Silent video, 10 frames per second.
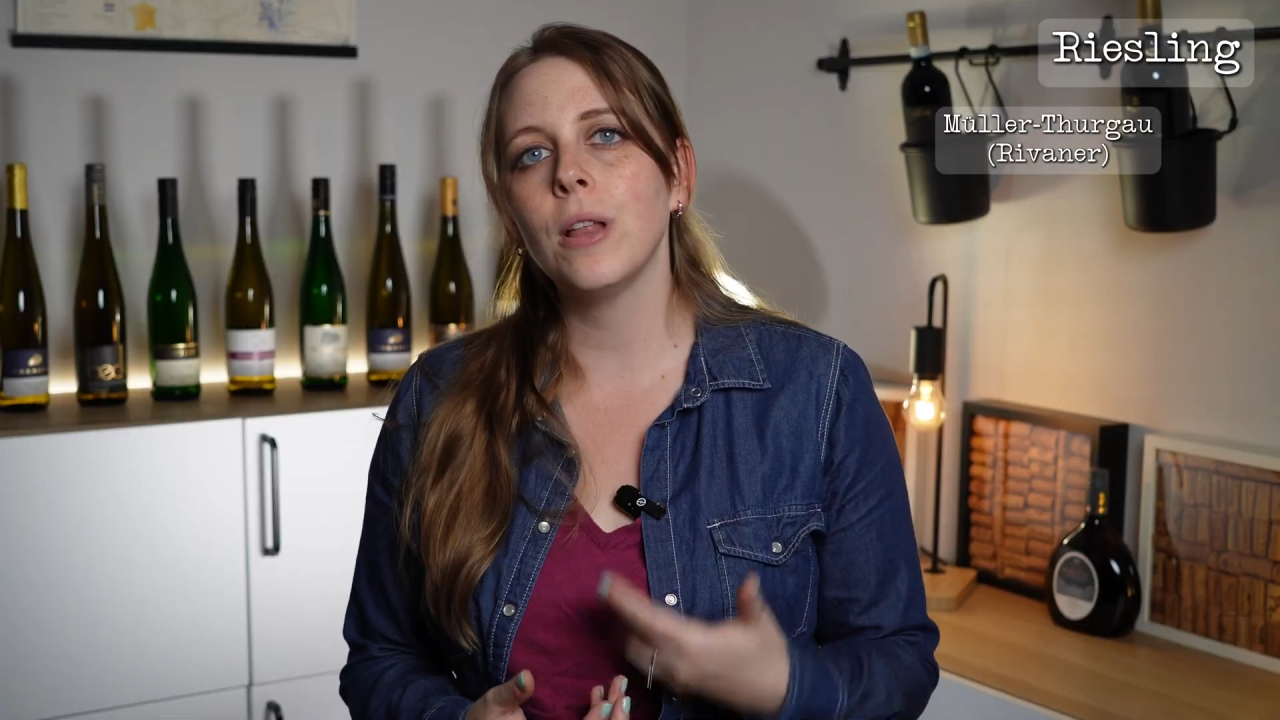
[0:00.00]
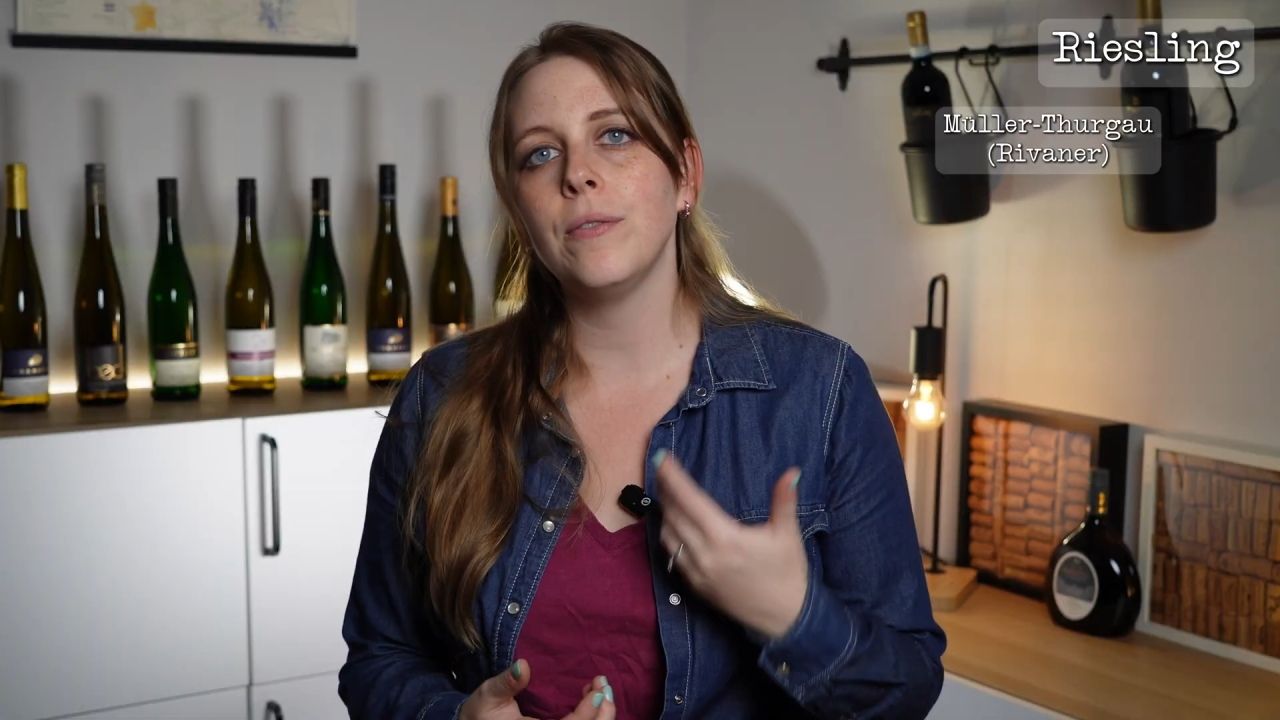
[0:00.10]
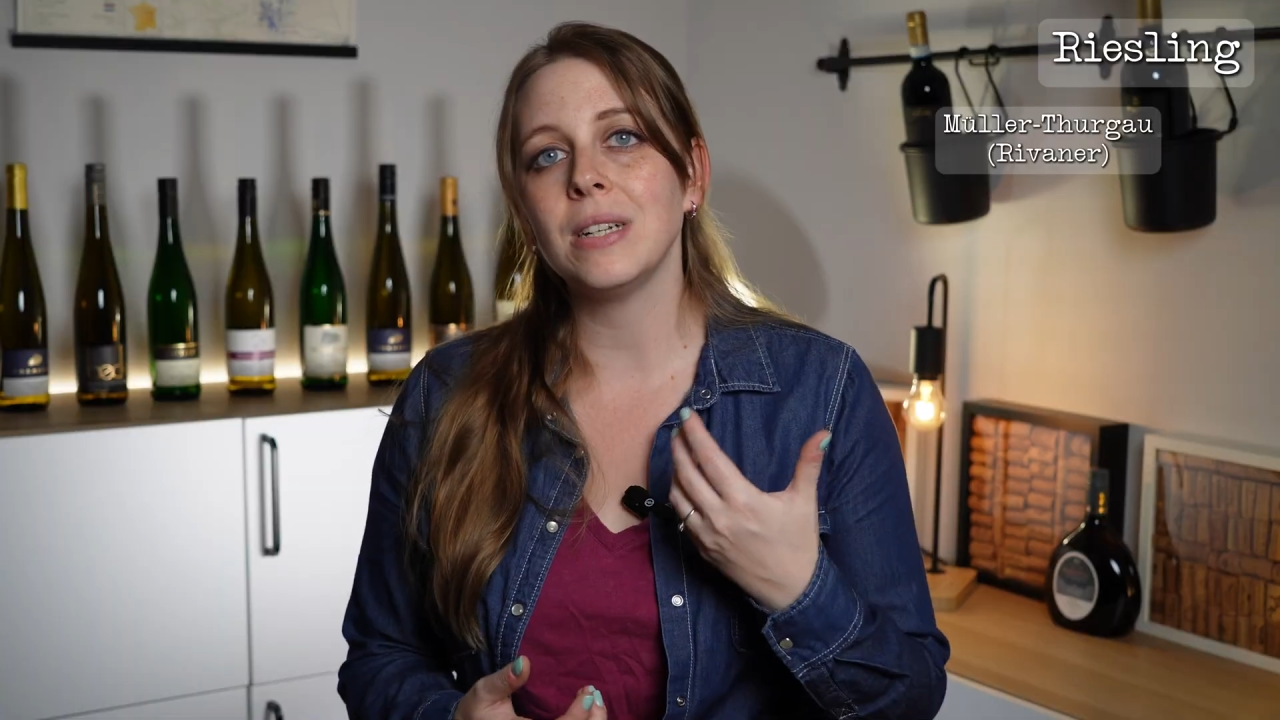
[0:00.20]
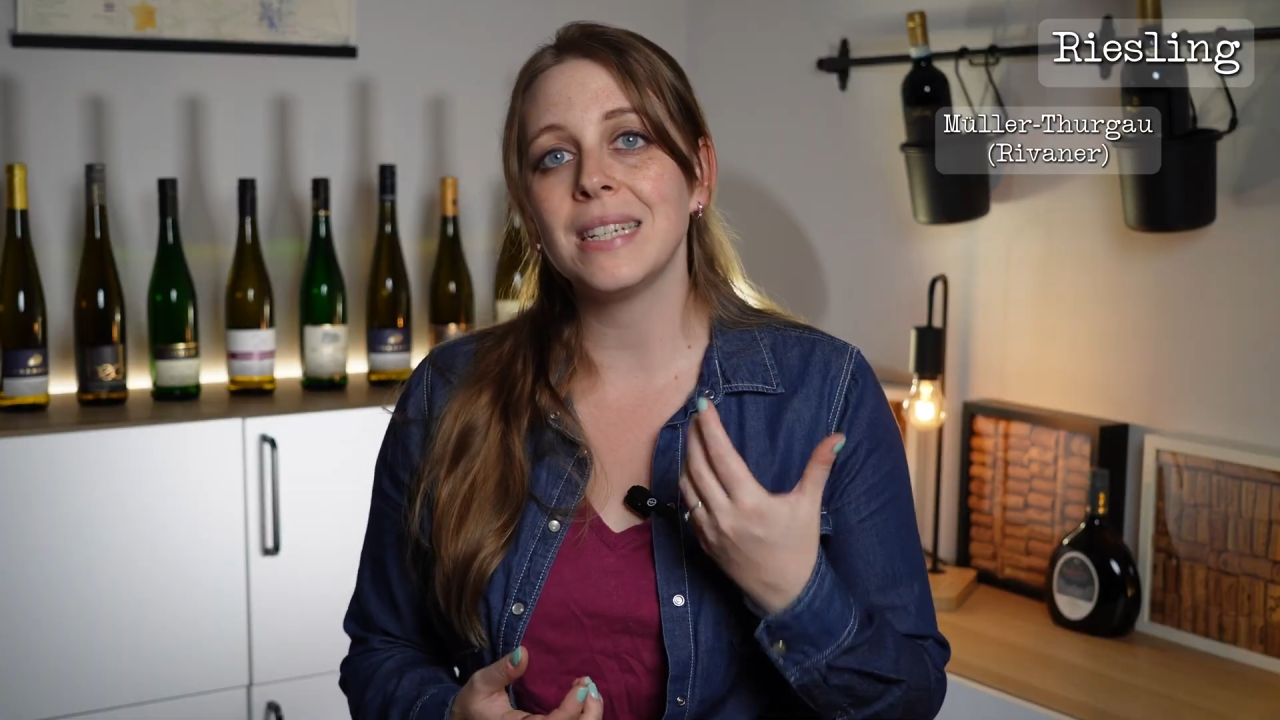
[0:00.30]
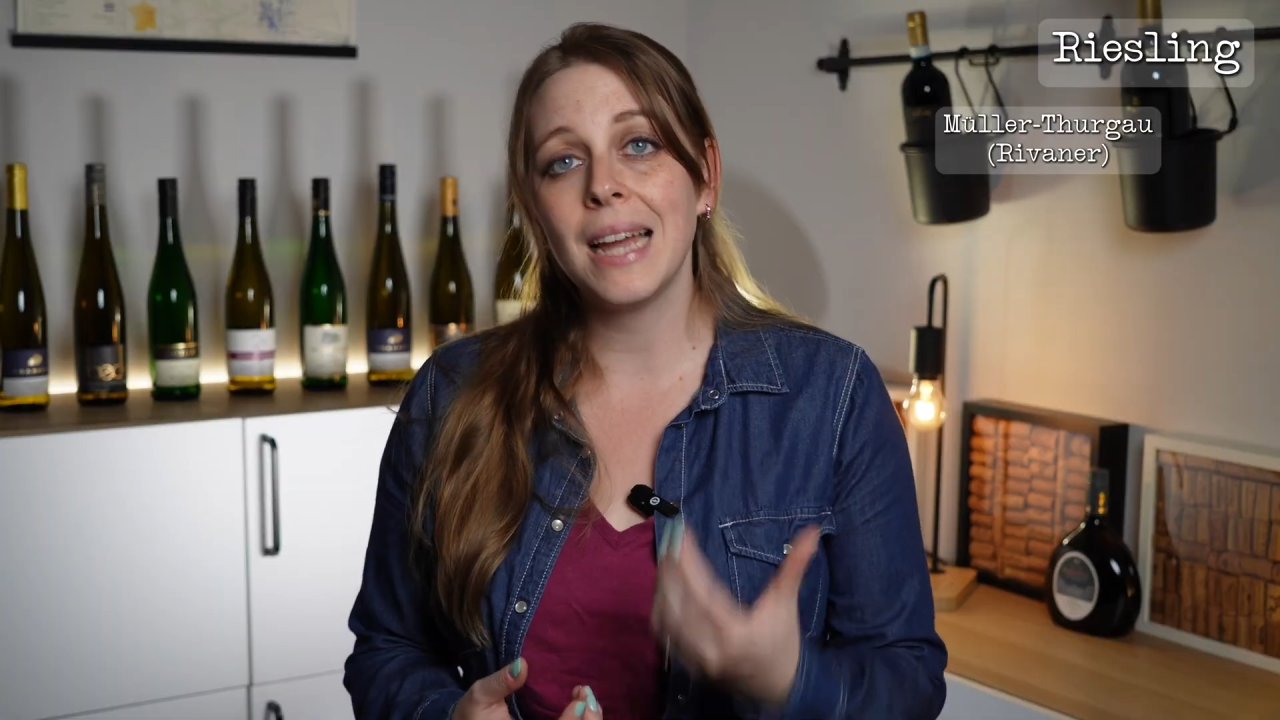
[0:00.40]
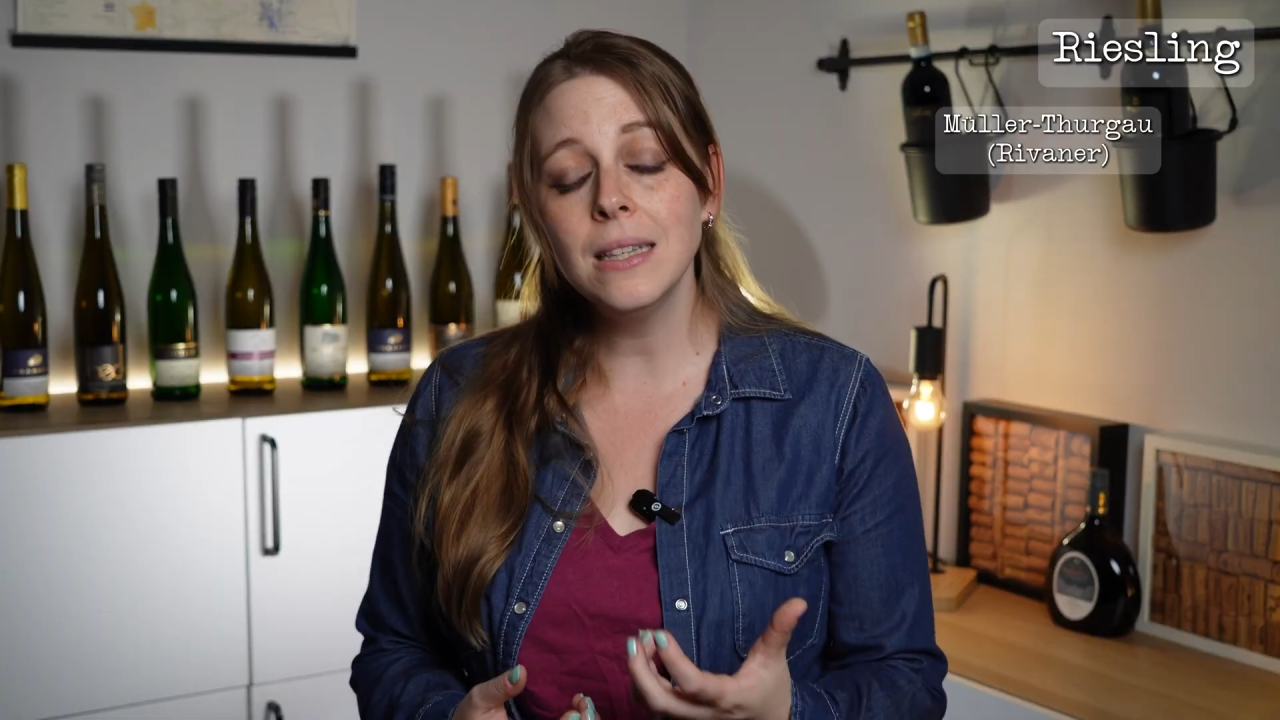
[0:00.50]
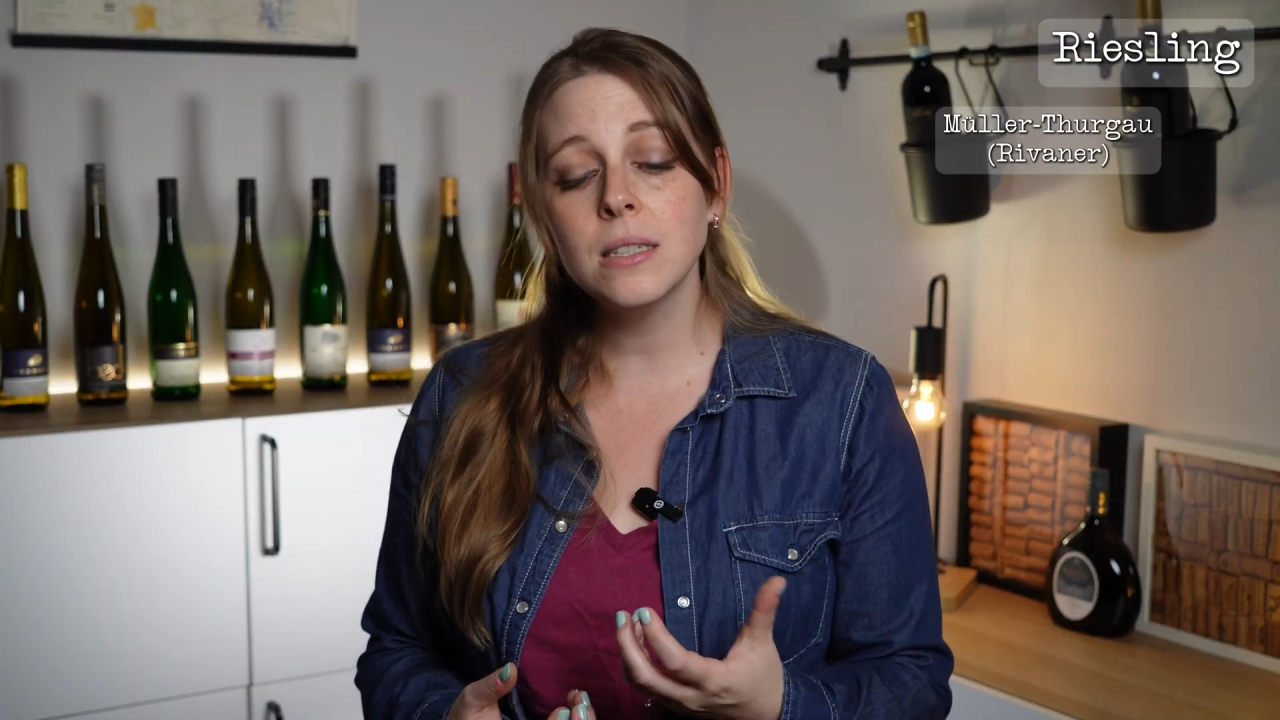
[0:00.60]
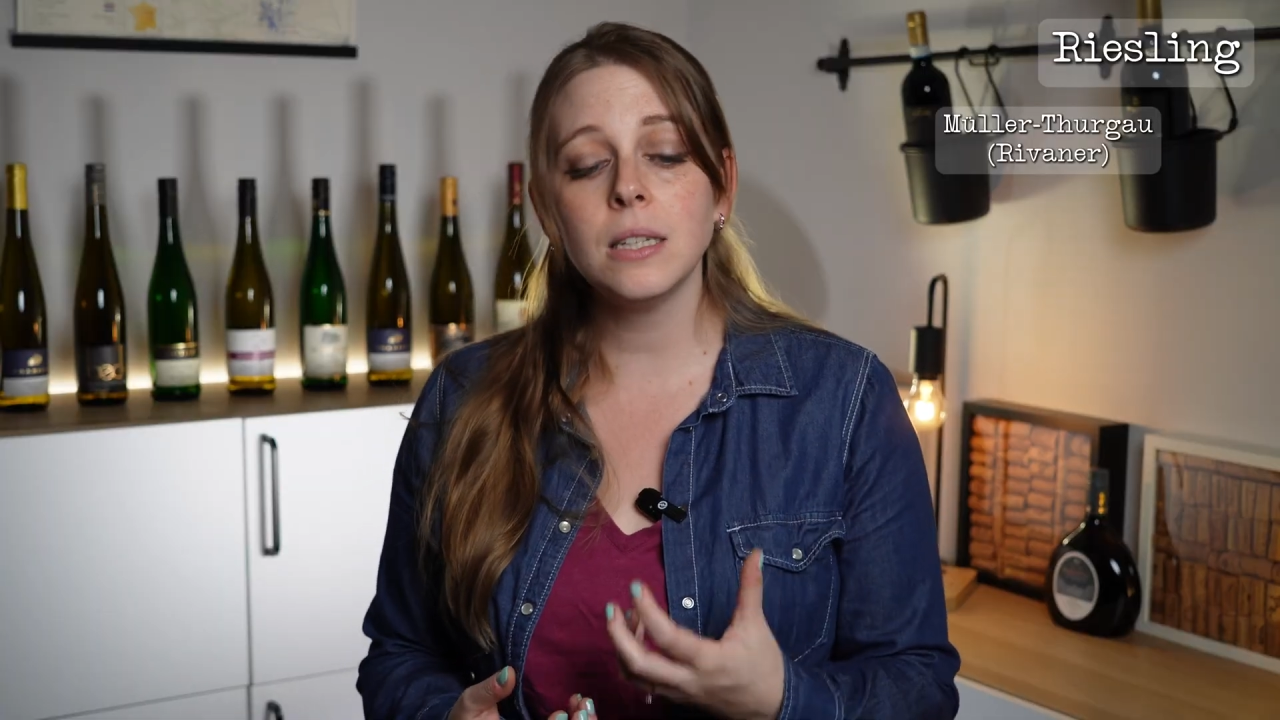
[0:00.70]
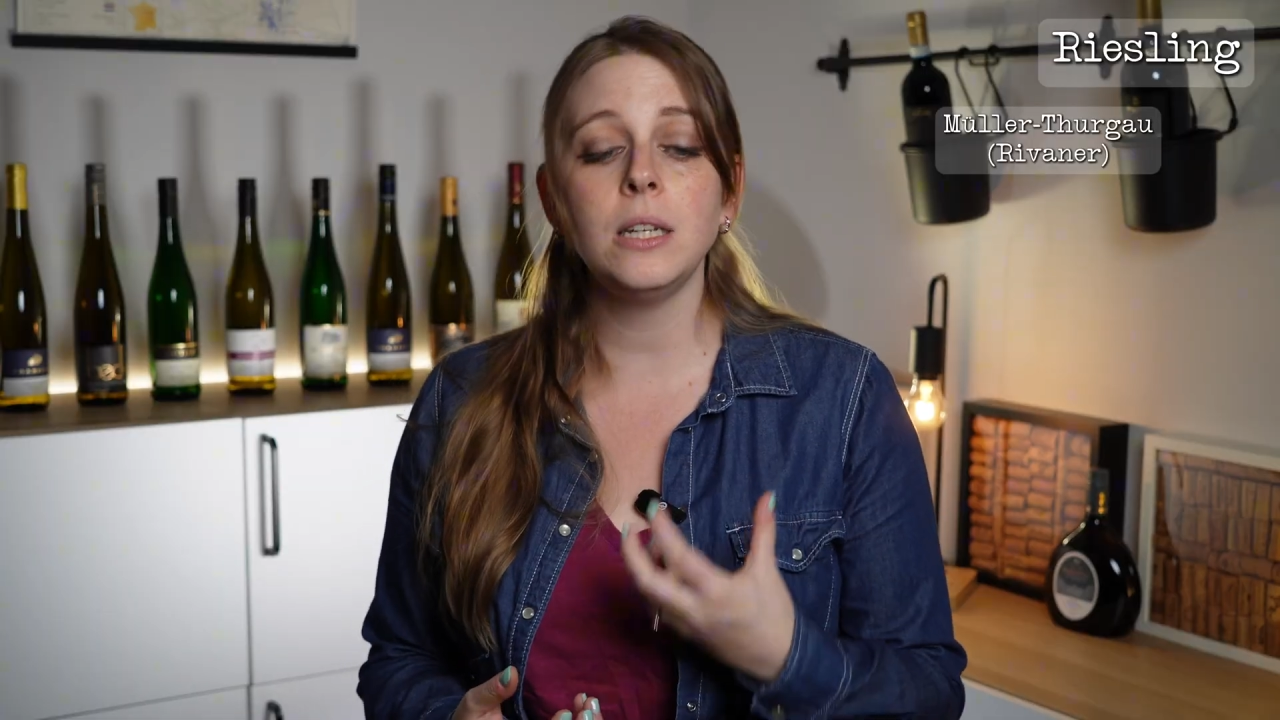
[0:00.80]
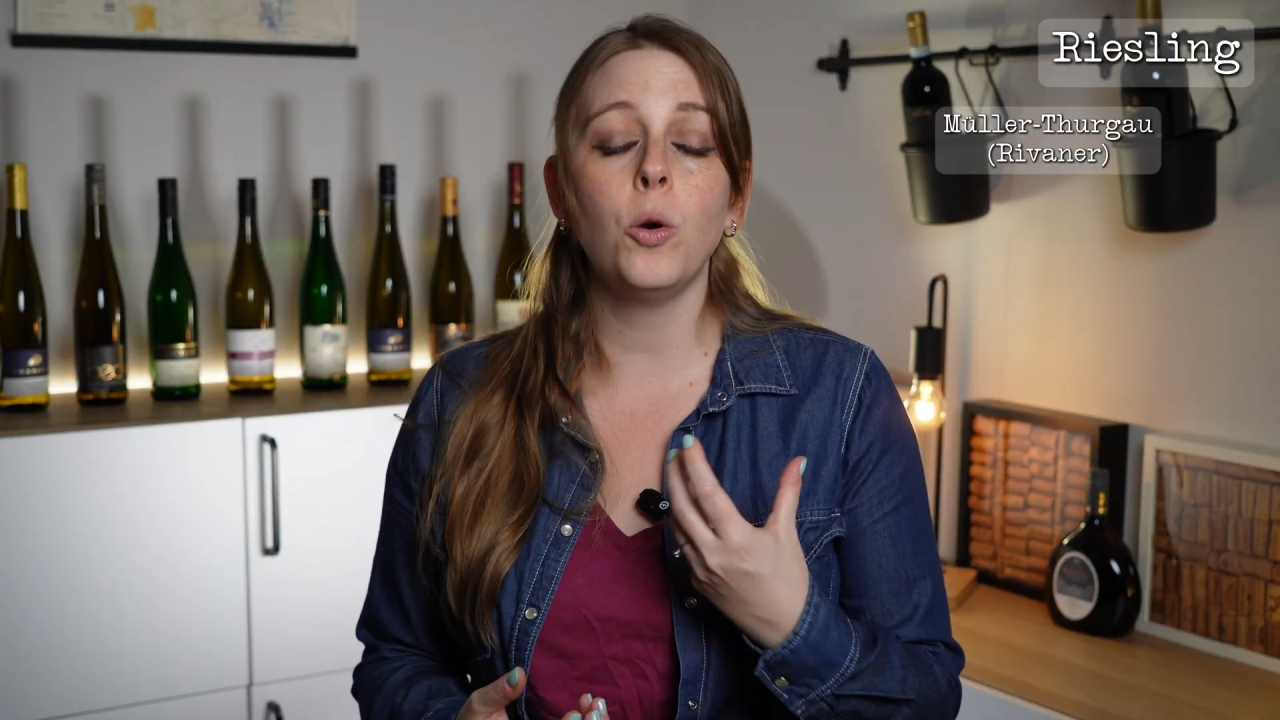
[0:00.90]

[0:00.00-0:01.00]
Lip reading: of intensity